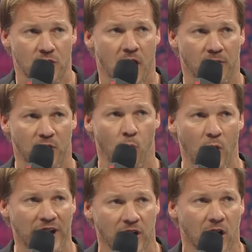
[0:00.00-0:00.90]
of the
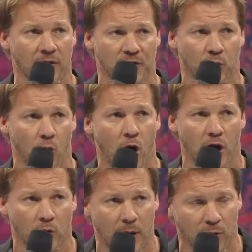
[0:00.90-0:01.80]
winner of the
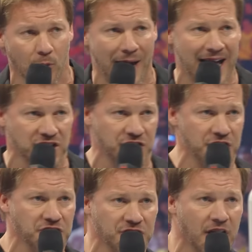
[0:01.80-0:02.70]
Royal Rumble match
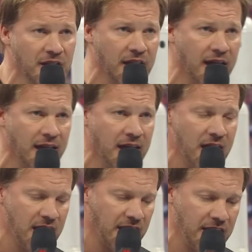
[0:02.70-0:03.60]
this
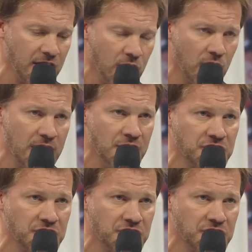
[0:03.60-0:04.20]
Sunday here in the